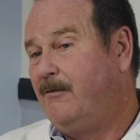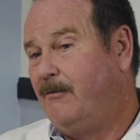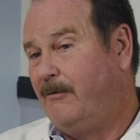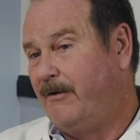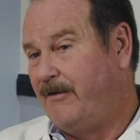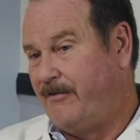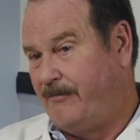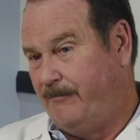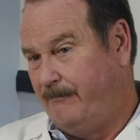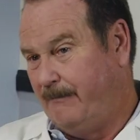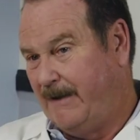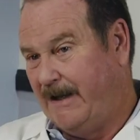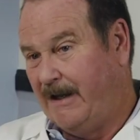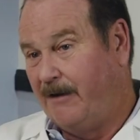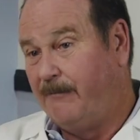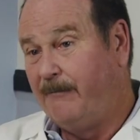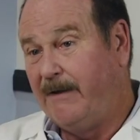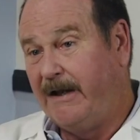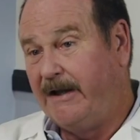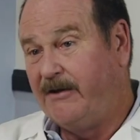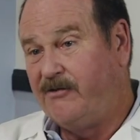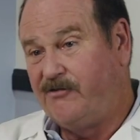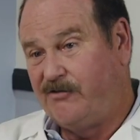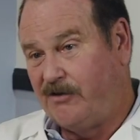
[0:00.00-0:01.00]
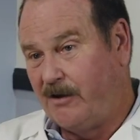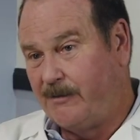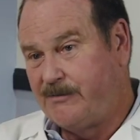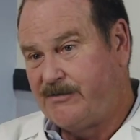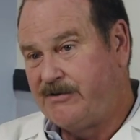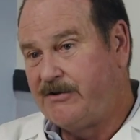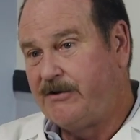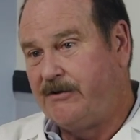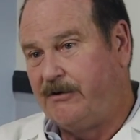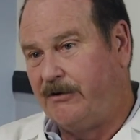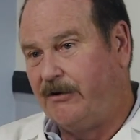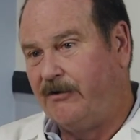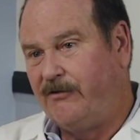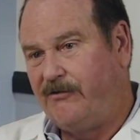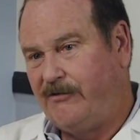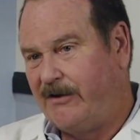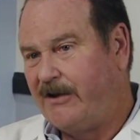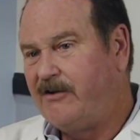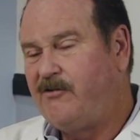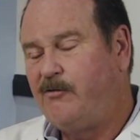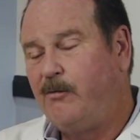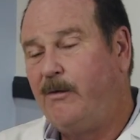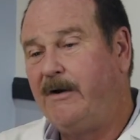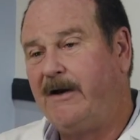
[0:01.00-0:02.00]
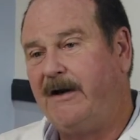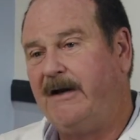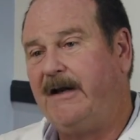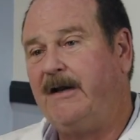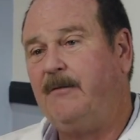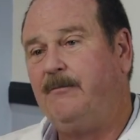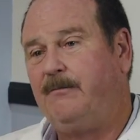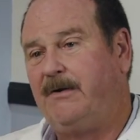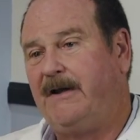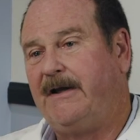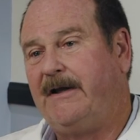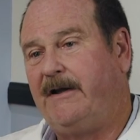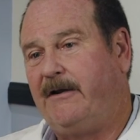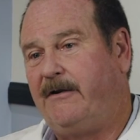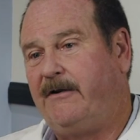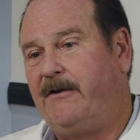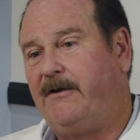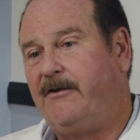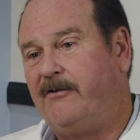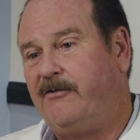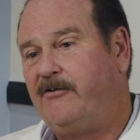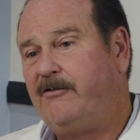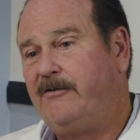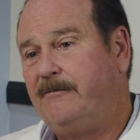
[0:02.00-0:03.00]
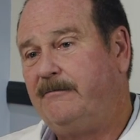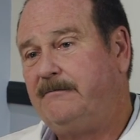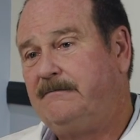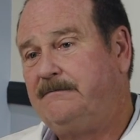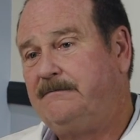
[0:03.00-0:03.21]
with man-made substitutes. That's what an implant is.